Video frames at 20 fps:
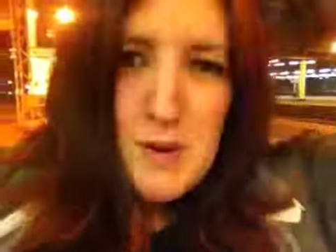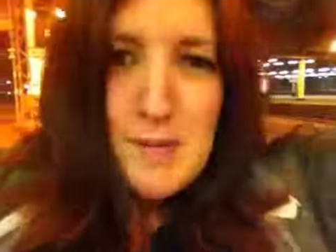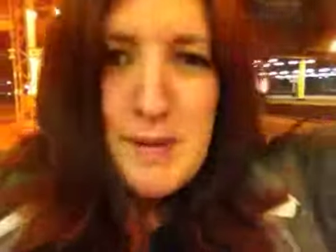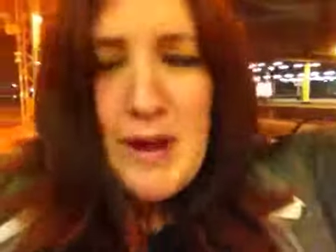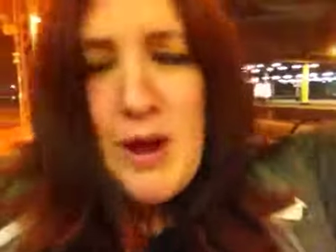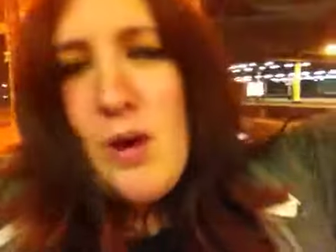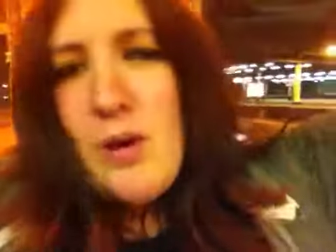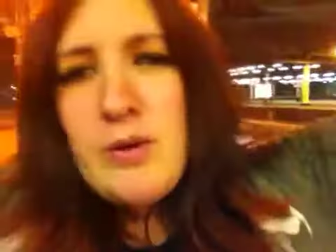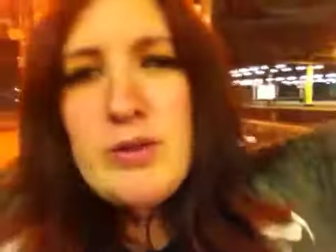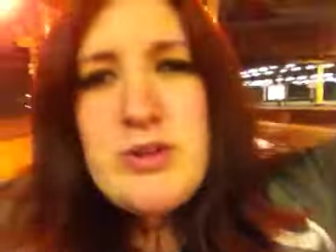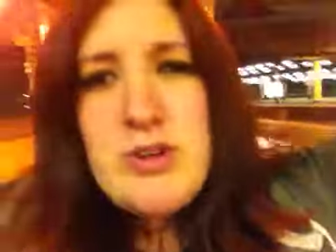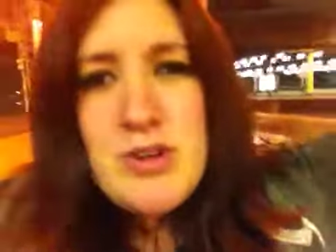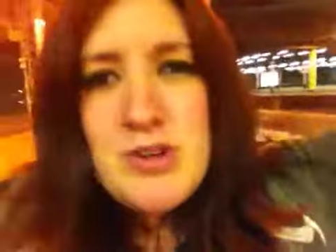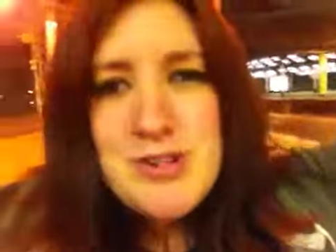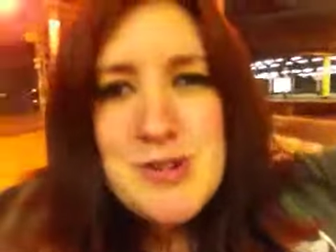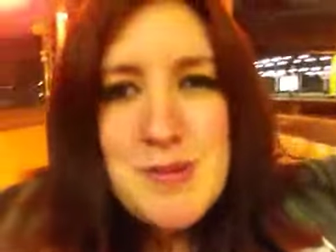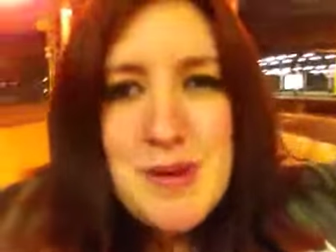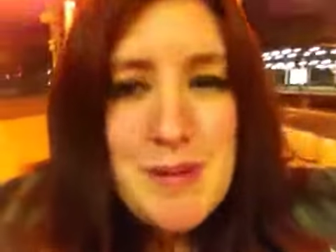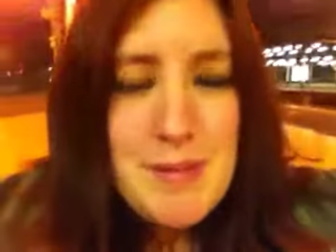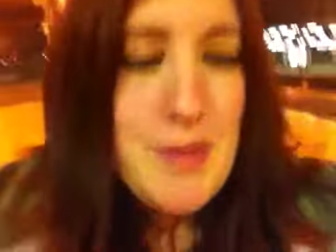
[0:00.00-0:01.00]
is probably old
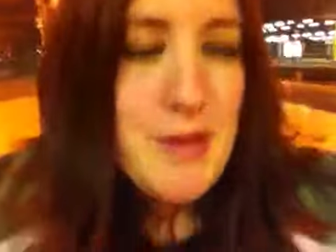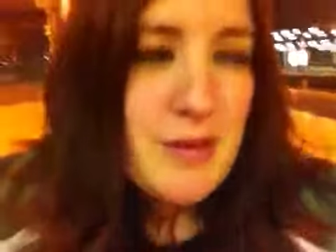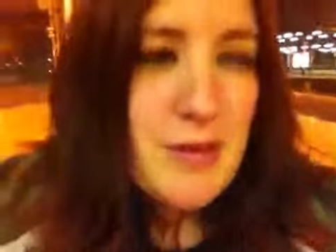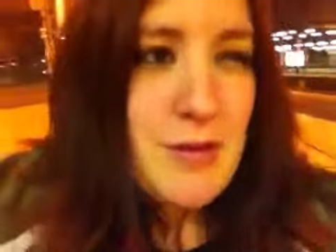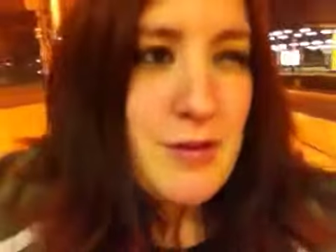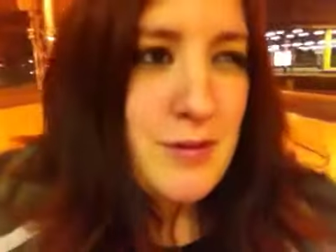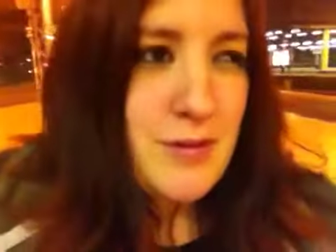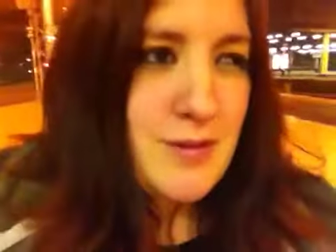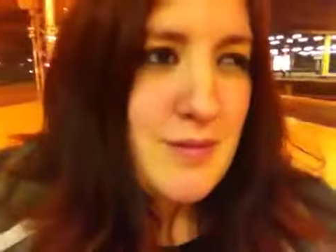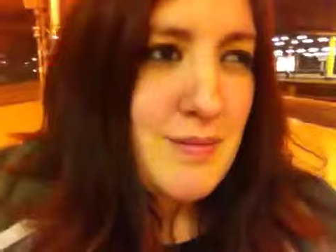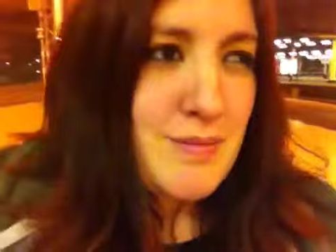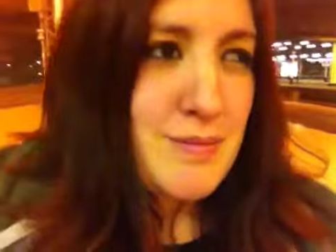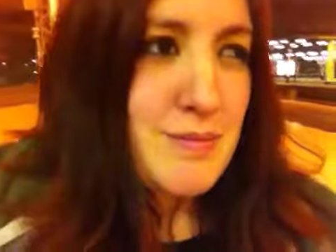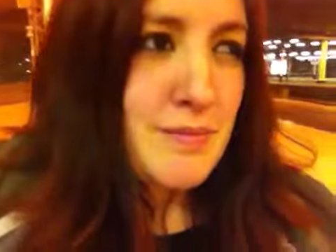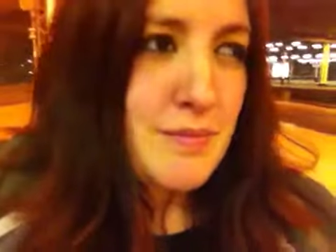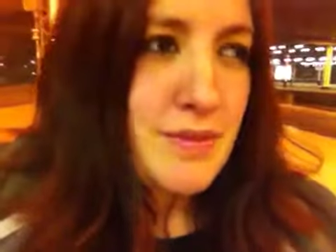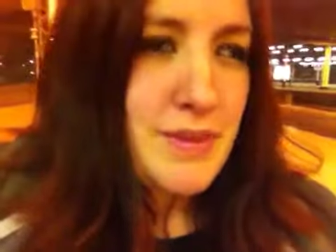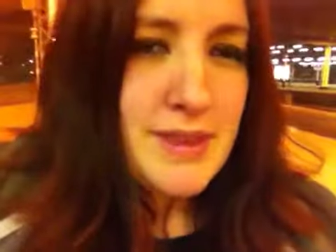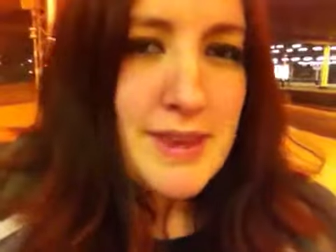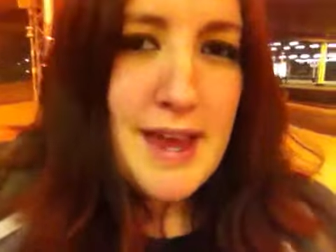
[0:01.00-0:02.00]
news to people who
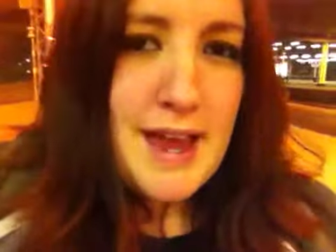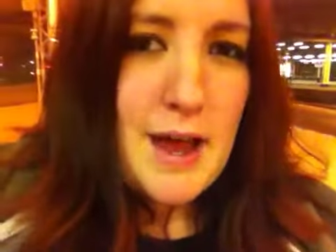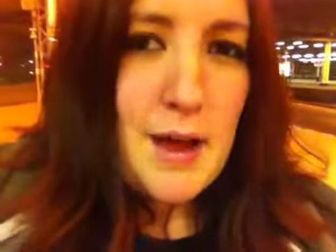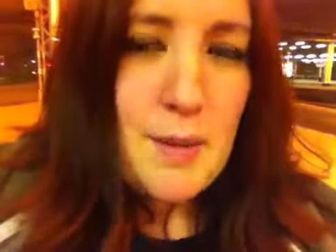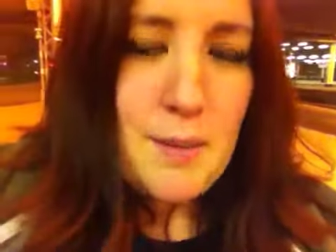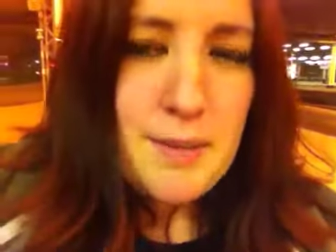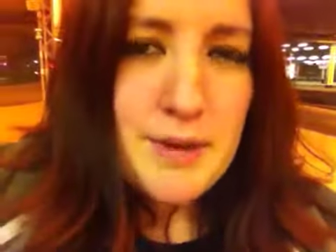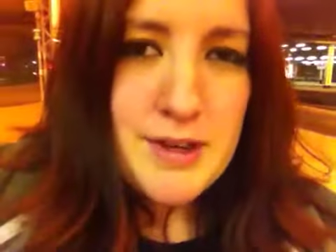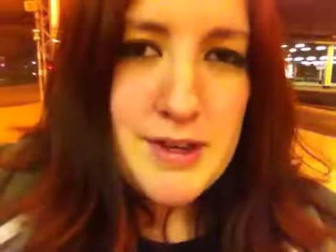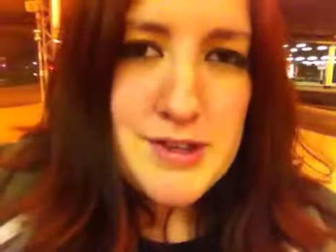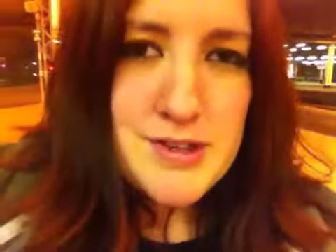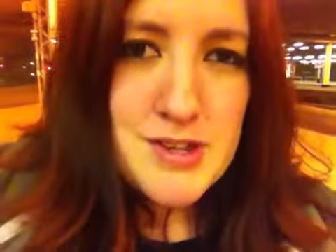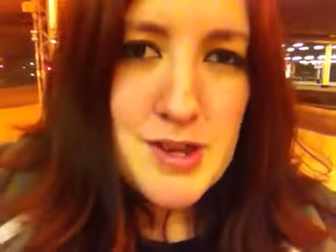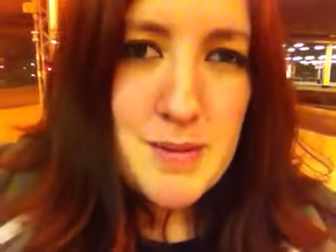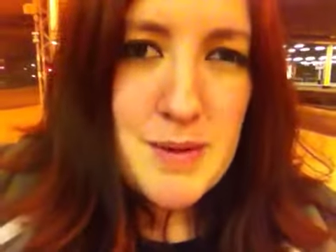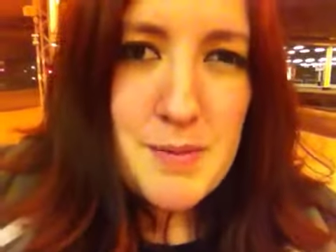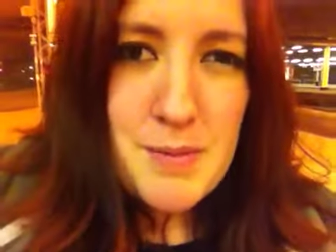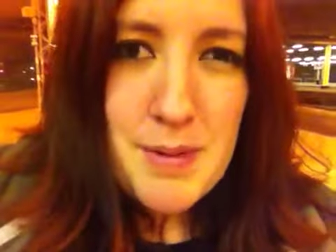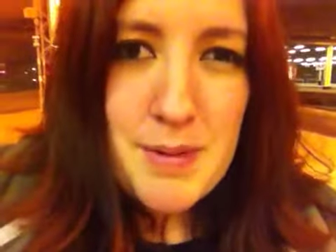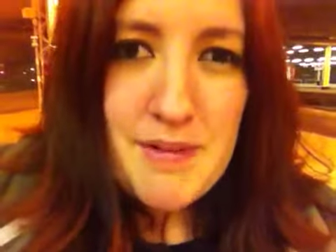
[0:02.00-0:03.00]
now, because
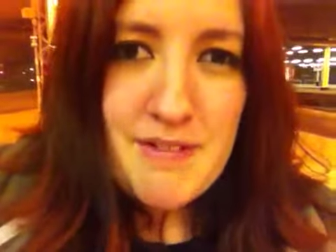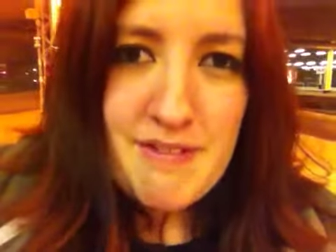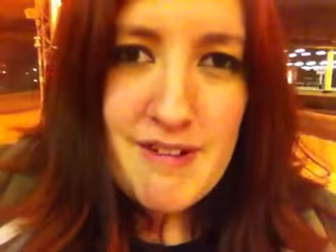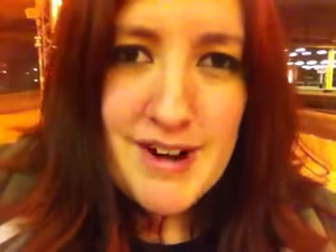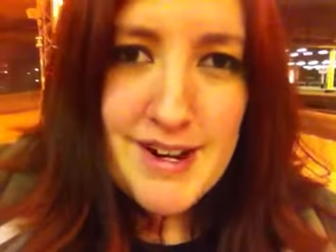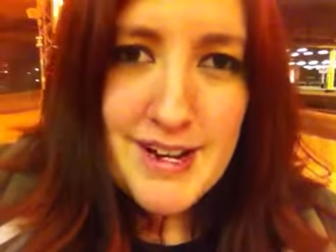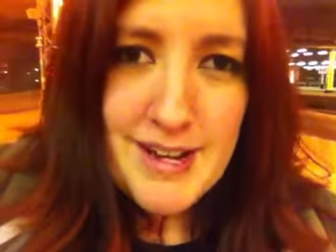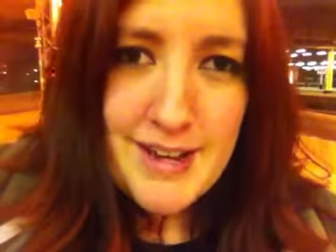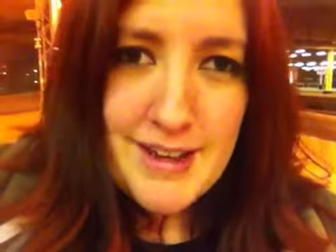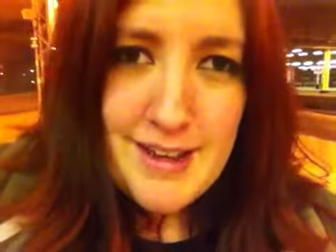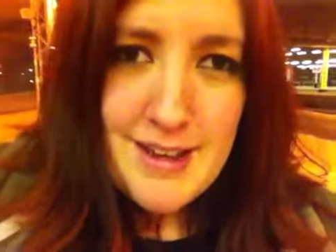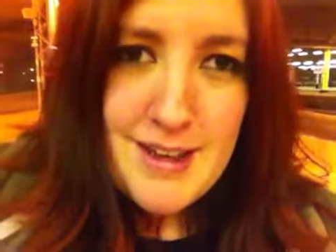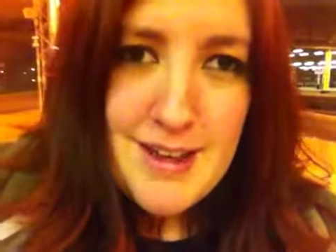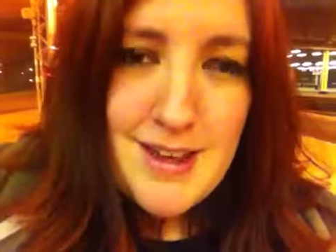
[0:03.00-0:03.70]
so many people have read it,